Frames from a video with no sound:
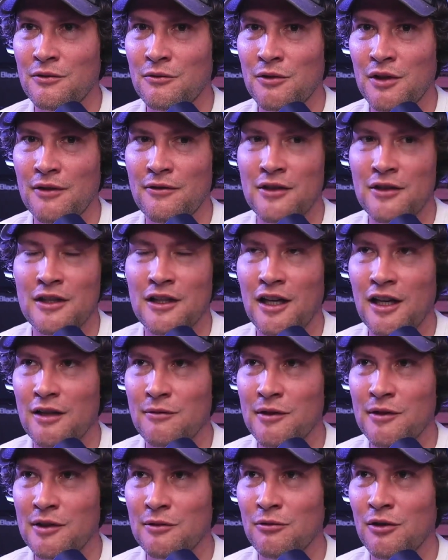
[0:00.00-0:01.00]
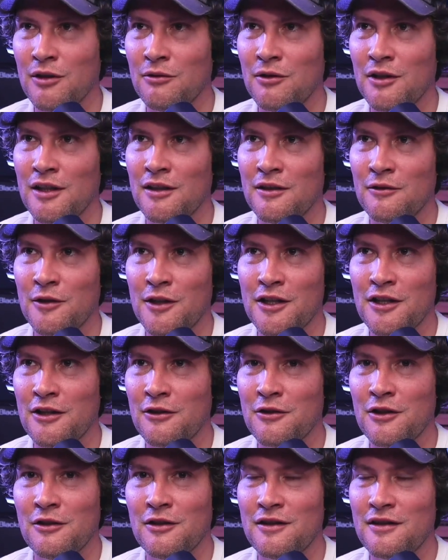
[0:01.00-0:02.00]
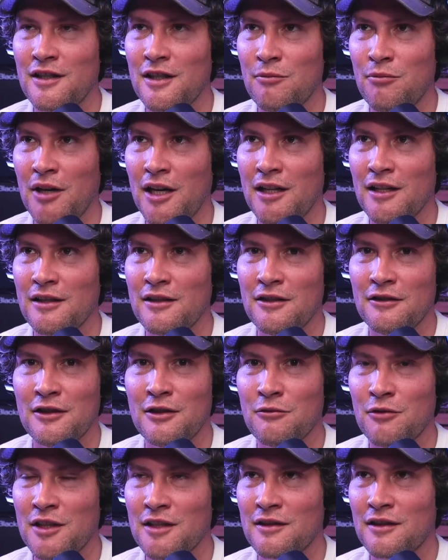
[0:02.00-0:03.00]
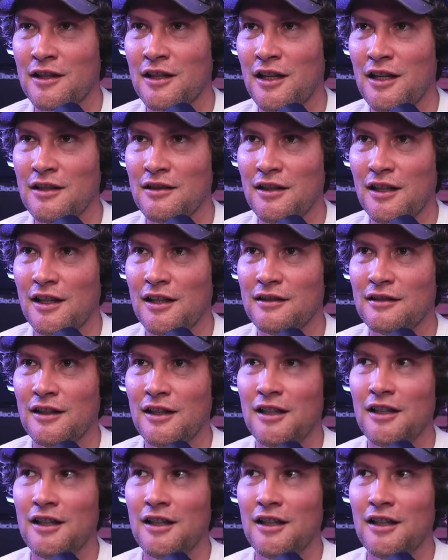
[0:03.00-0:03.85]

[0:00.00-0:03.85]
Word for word: whatever the anonymous one where, where you don't know it's T Pain until he wins the contest.